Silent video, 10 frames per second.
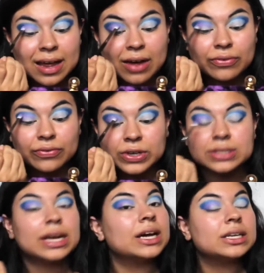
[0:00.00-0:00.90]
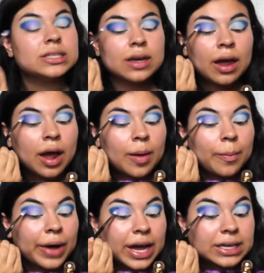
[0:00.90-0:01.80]
that firsthand.
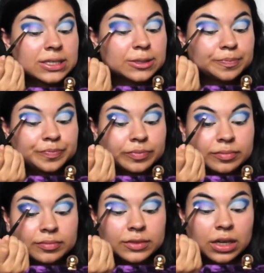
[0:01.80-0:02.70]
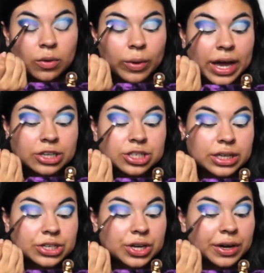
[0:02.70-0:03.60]
But we
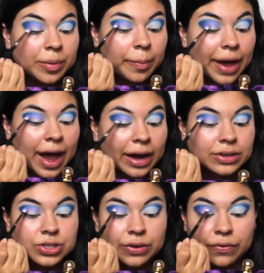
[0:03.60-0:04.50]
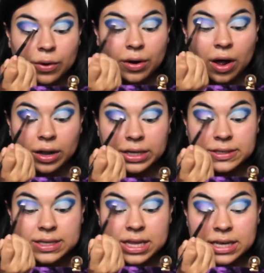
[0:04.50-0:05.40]
actually took him back to Fort
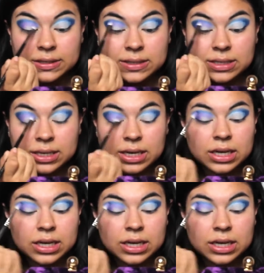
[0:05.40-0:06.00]
Collins this